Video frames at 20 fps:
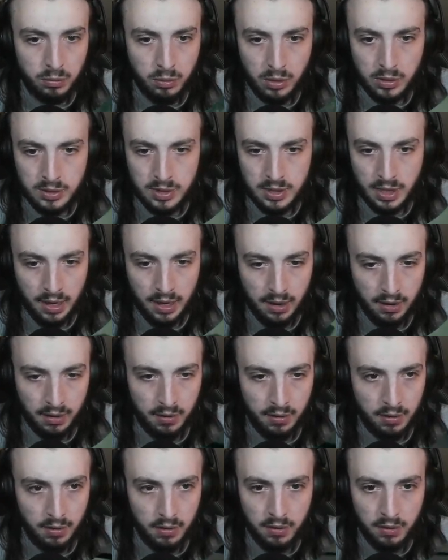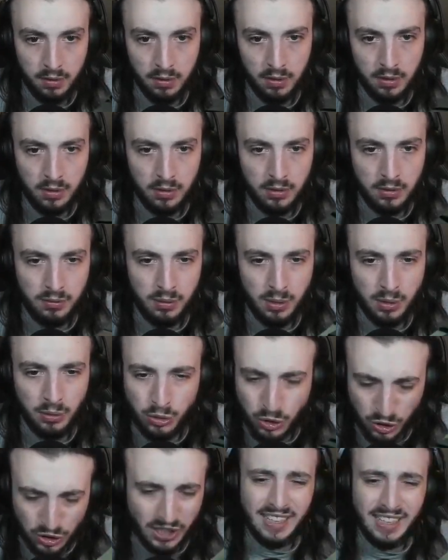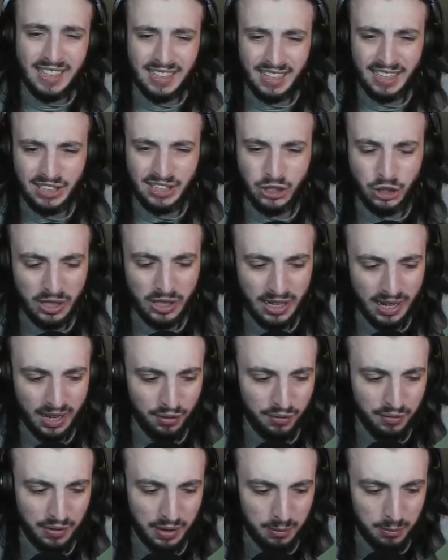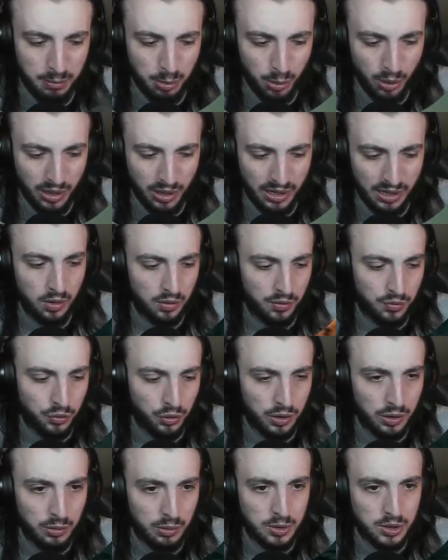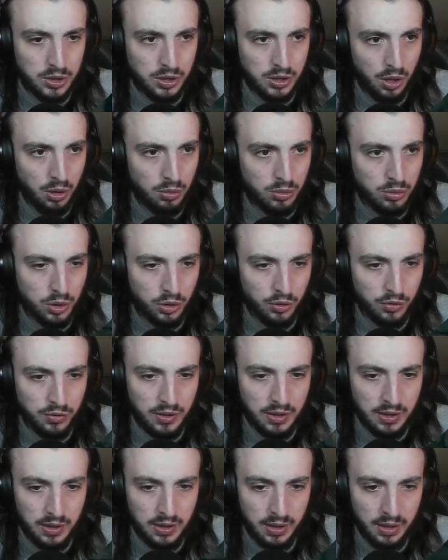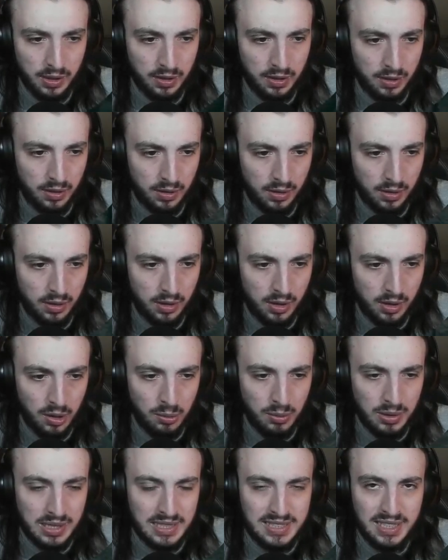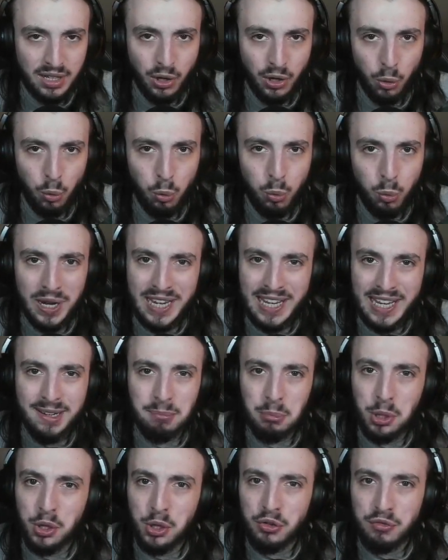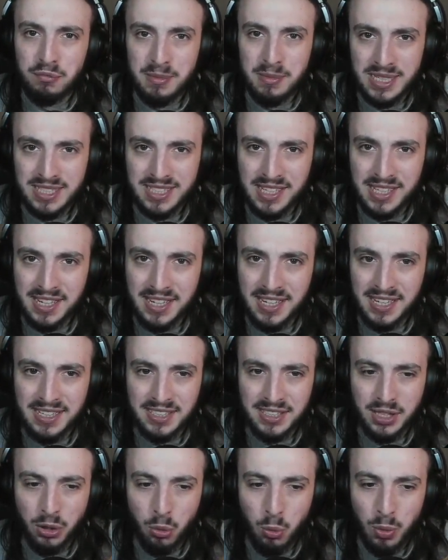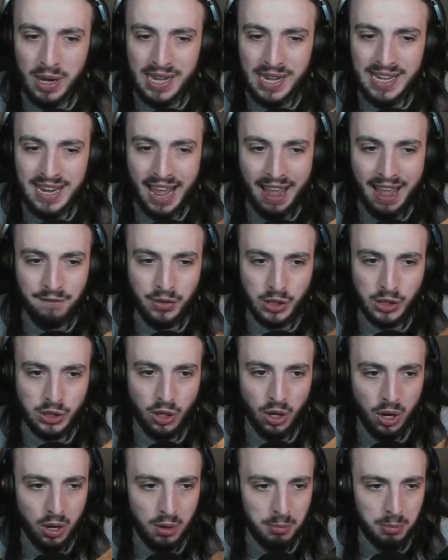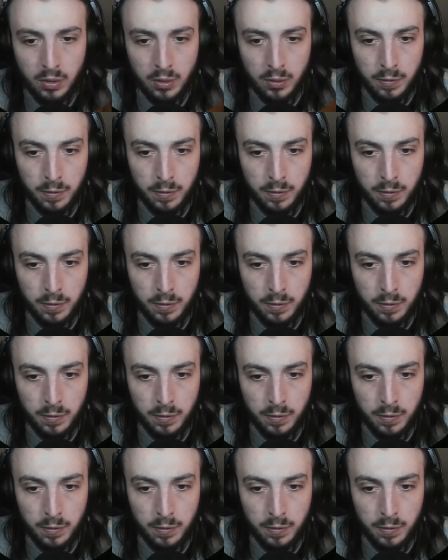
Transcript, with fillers: What was that? Oh shit, get that shit out of here, boy. I thought he was so tough, didn't he? These little wind movements, thinking he's the wind avatar.